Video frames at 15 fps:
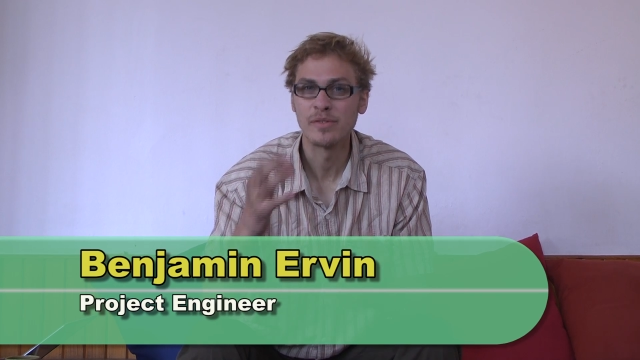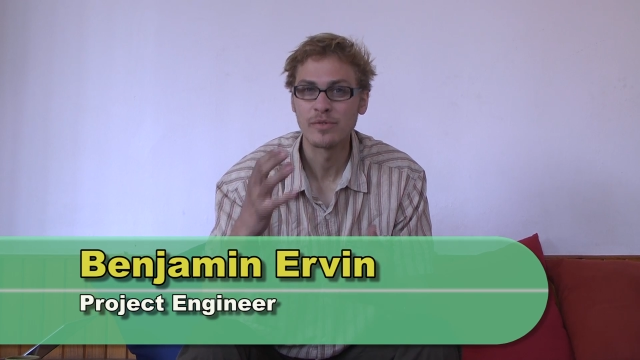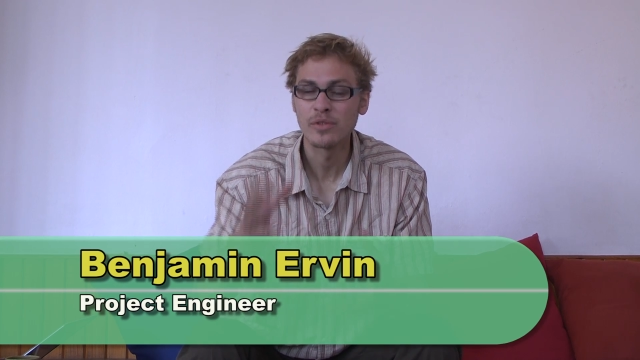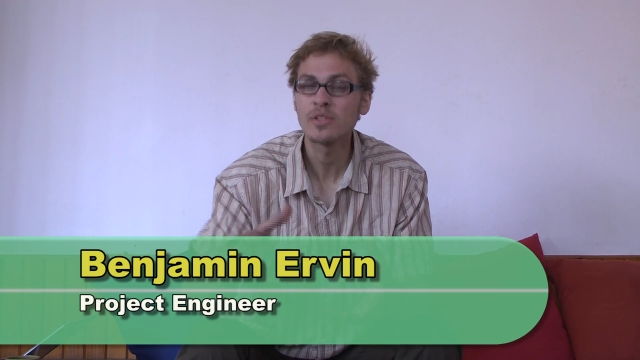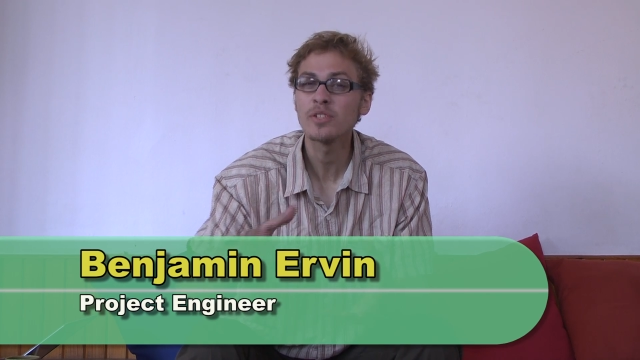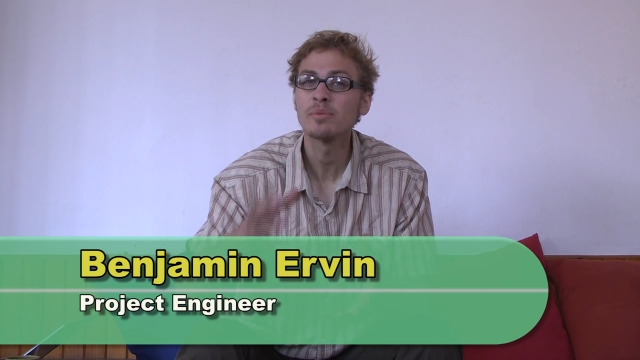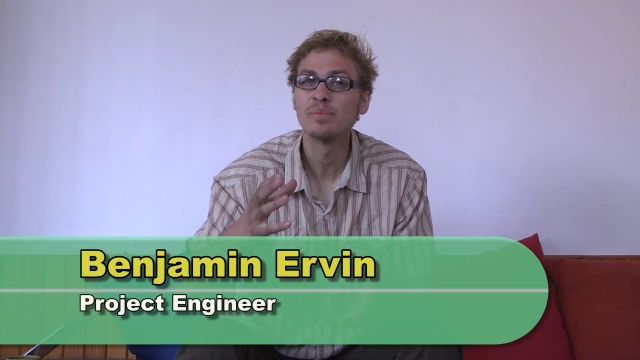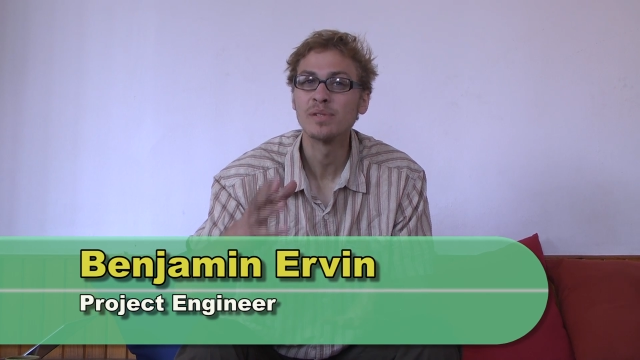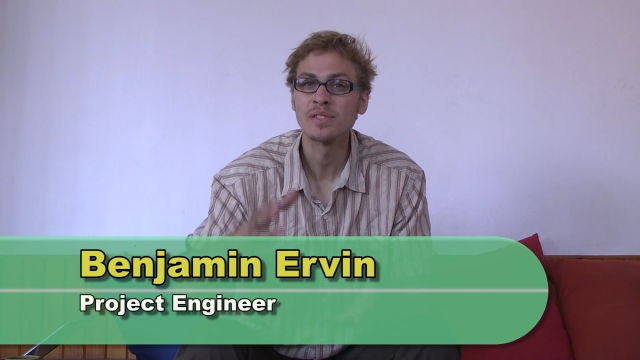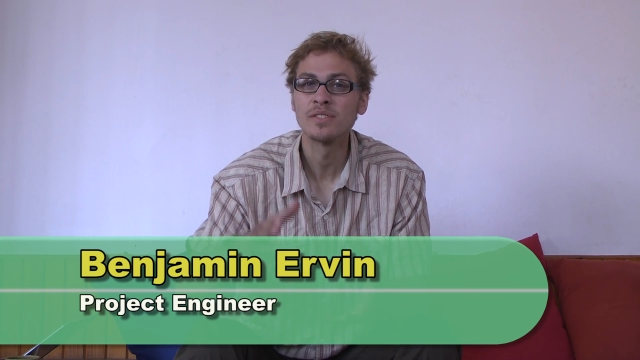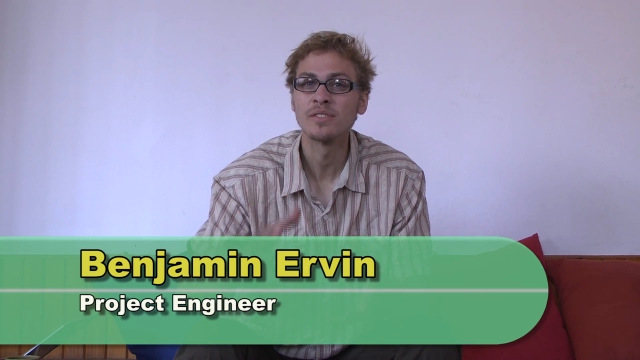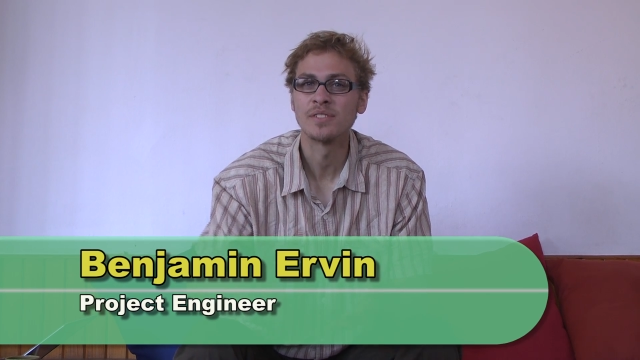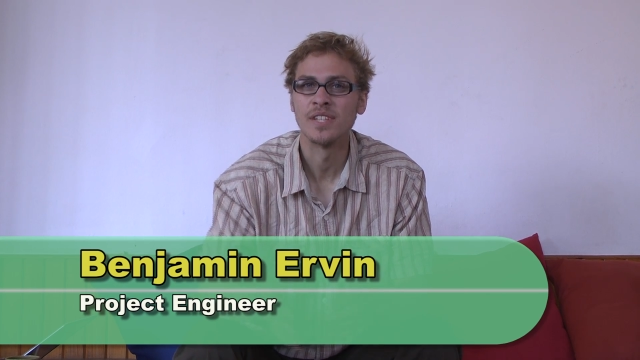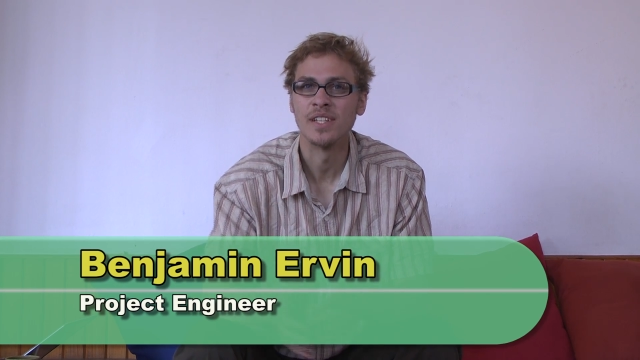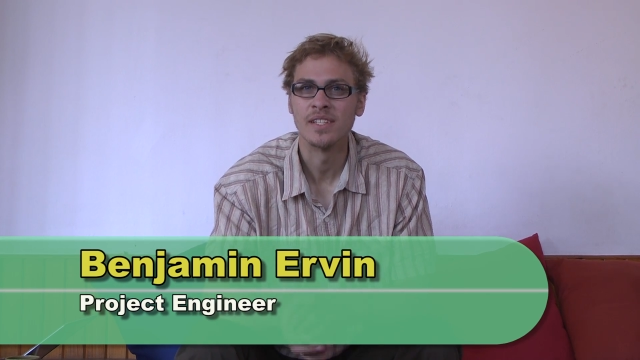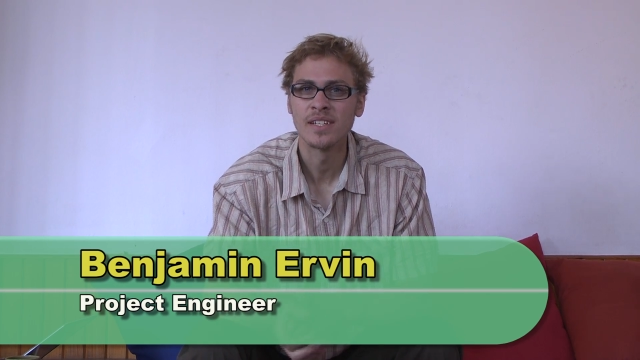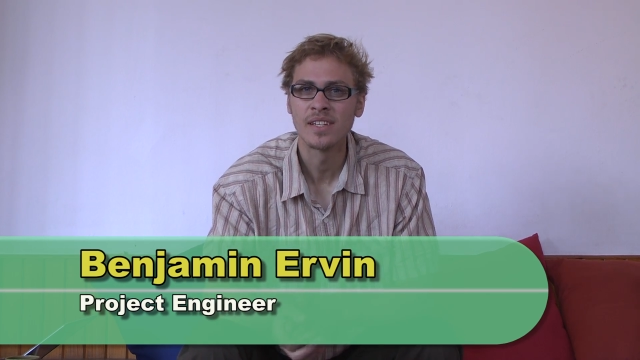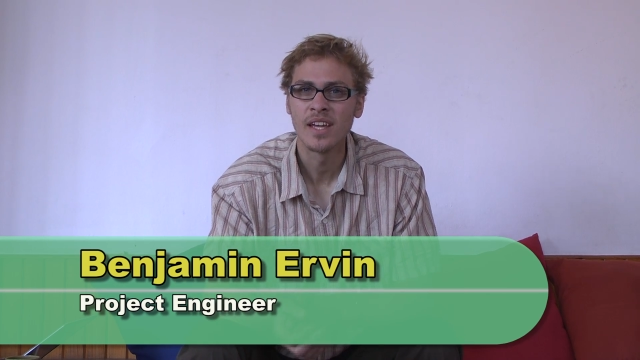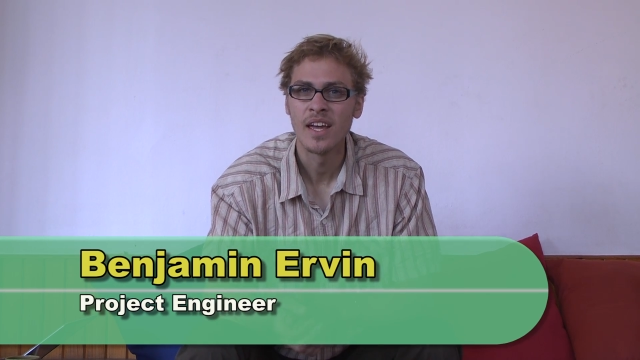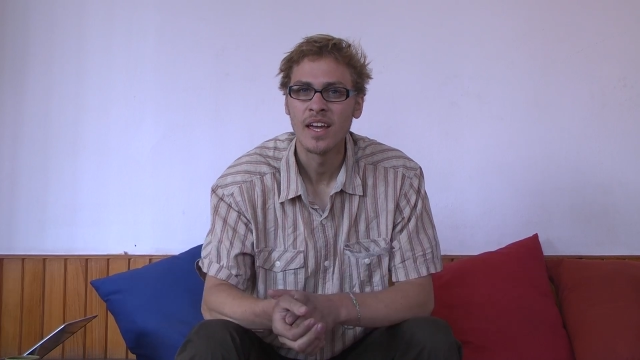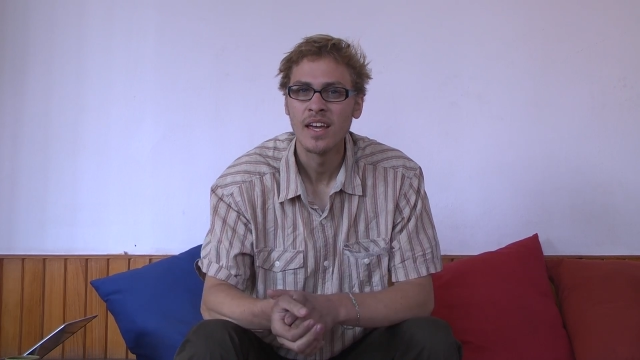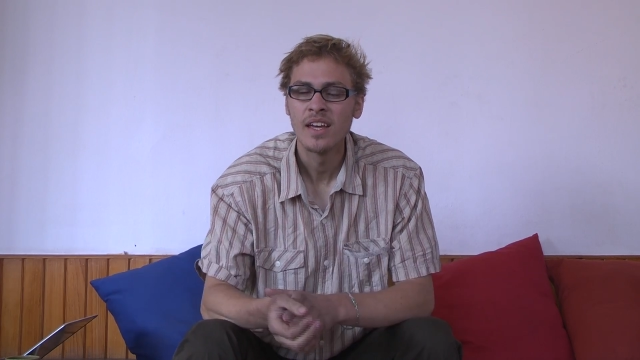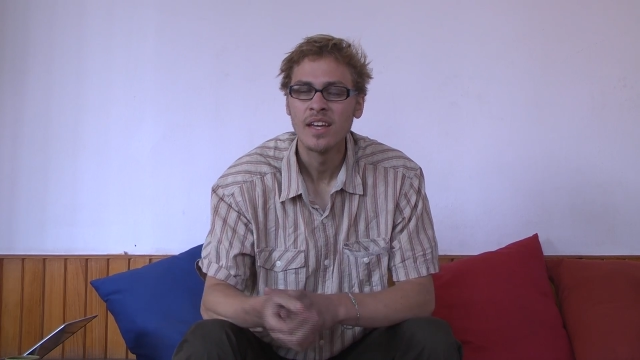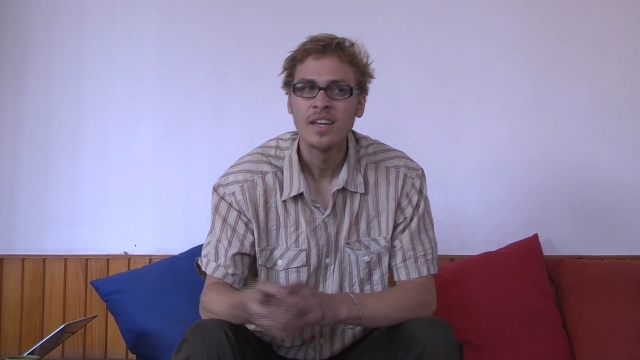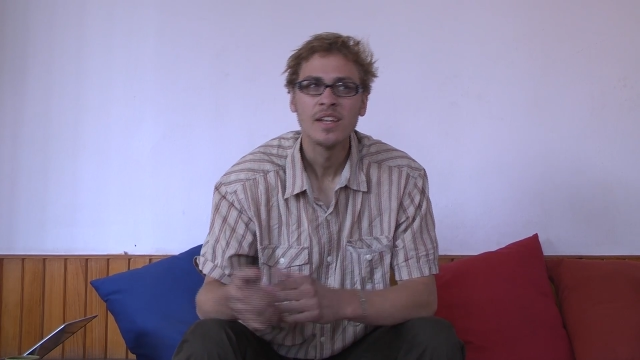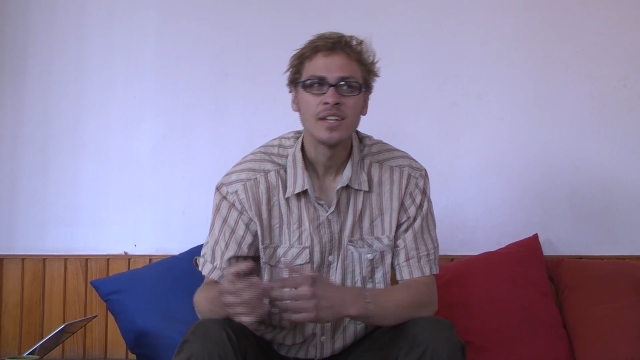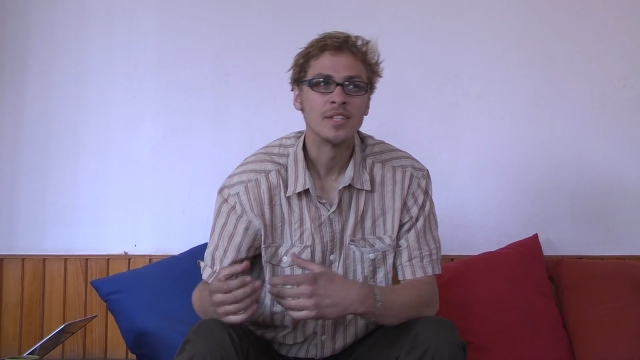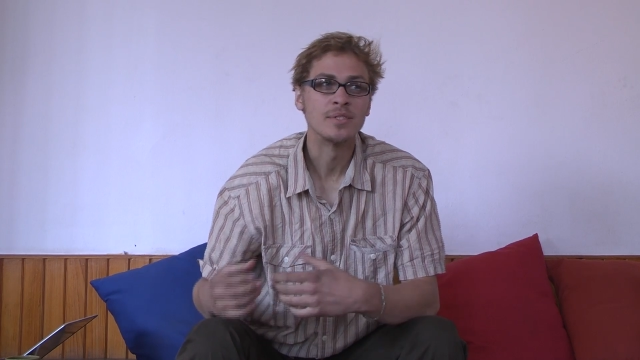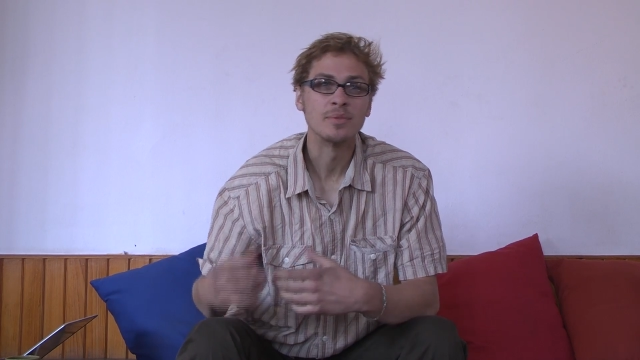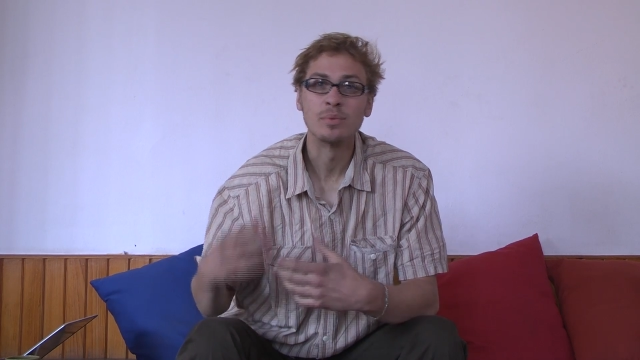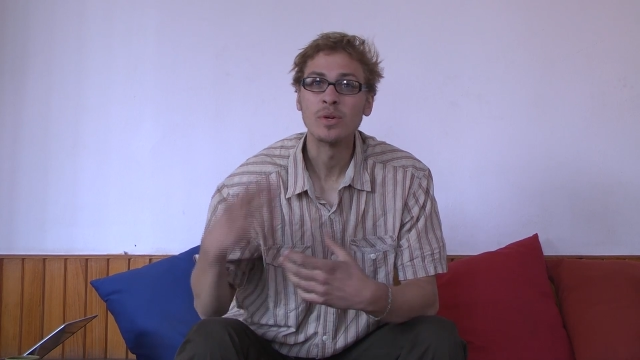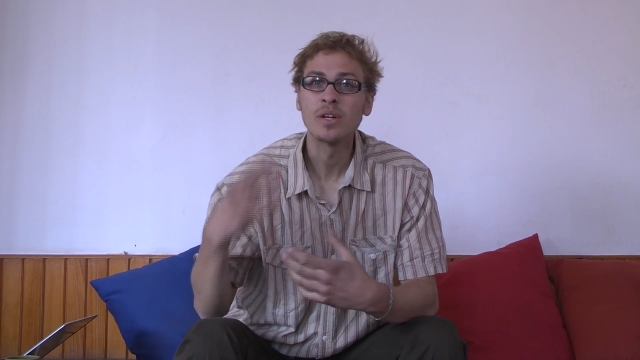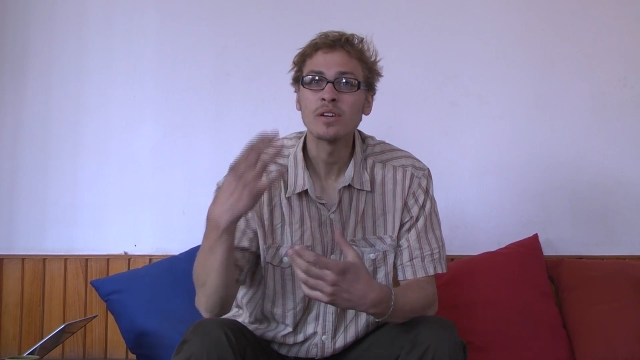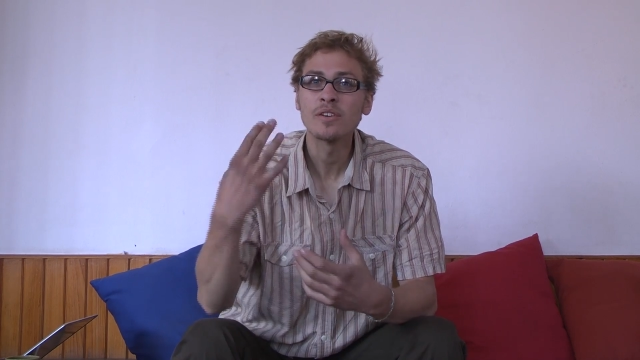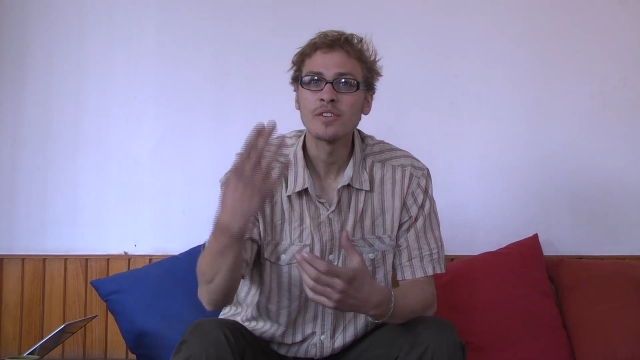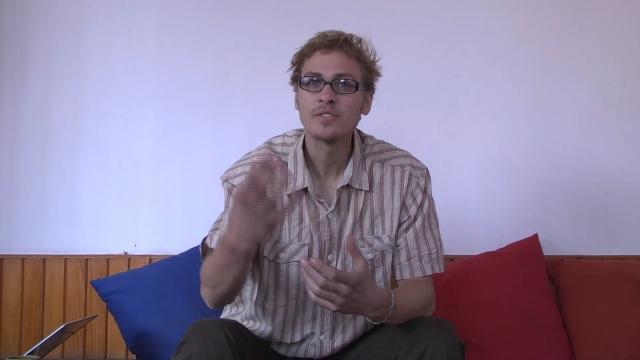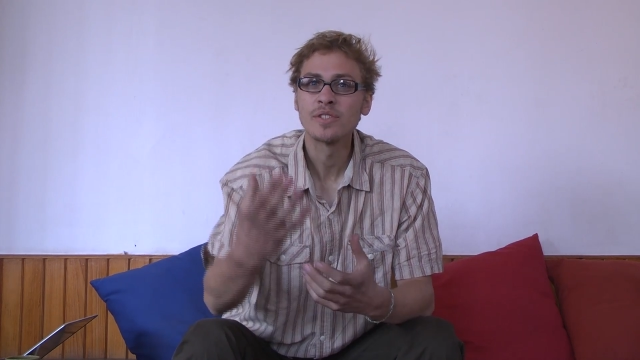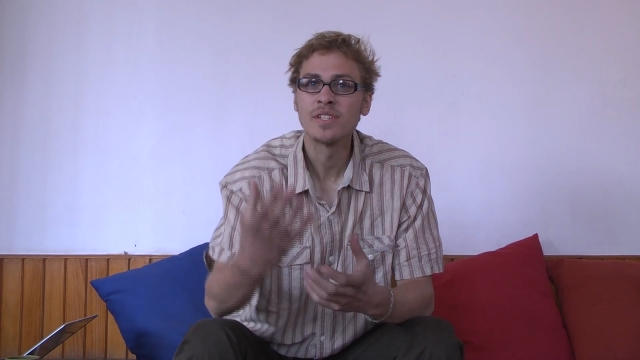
before you build your tank is where are